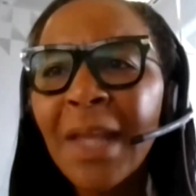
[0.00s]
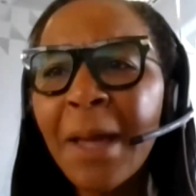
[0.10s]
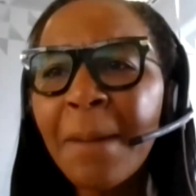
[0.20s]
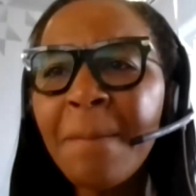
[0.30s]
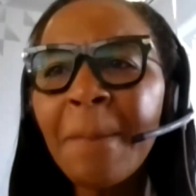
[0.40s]

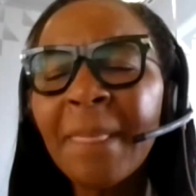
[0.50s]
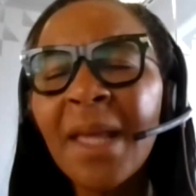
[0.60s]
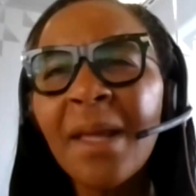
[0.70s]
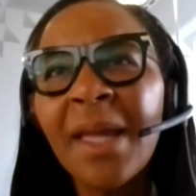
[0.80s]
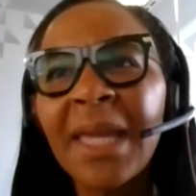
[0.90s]

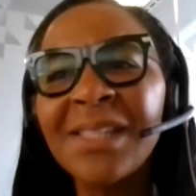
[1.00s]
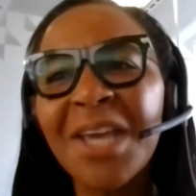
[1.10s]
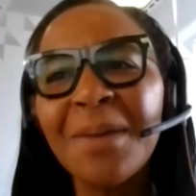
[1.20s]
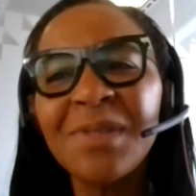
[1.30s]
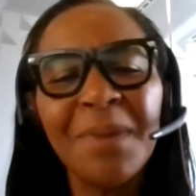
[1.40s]
In
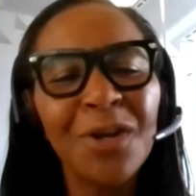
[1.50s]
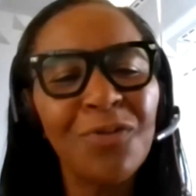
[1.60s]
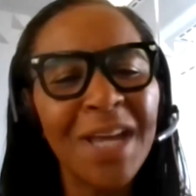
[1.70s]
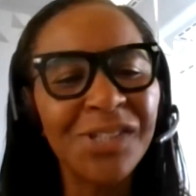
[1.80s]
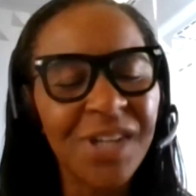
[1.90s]
terms of my
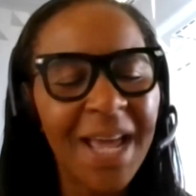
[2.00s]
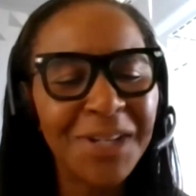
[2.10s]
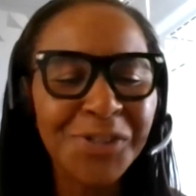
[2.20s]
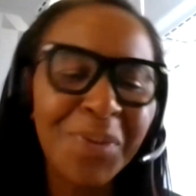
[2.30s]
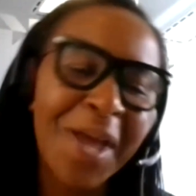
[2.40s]
greatest
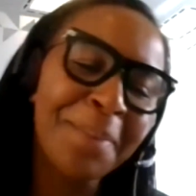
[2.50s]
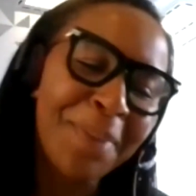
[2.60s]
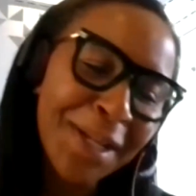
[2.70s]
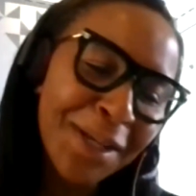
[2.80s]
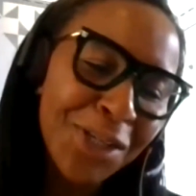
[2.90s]
challenge, a
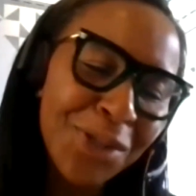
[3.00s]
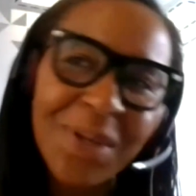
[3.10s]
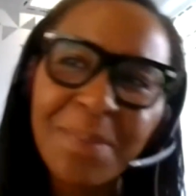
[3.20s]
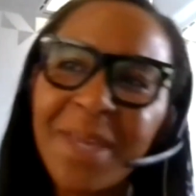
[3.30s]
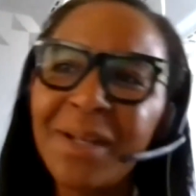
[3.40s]
bit like you,
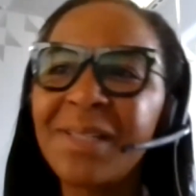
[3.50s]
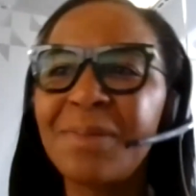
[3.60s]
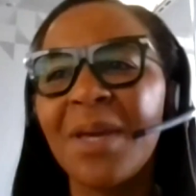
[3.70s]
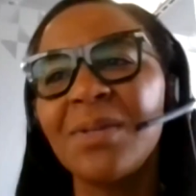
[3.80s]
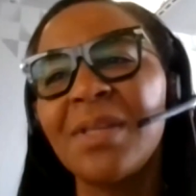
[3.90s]
Camille, I
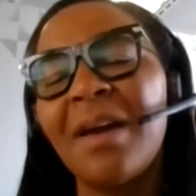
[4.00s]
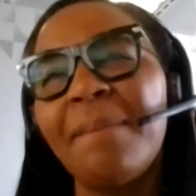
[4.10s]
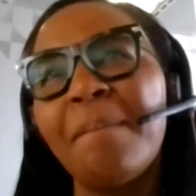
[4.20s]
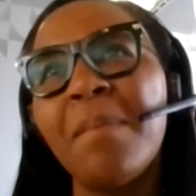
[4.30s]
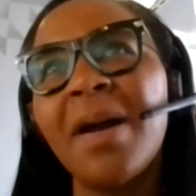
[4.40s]
suppose, I'm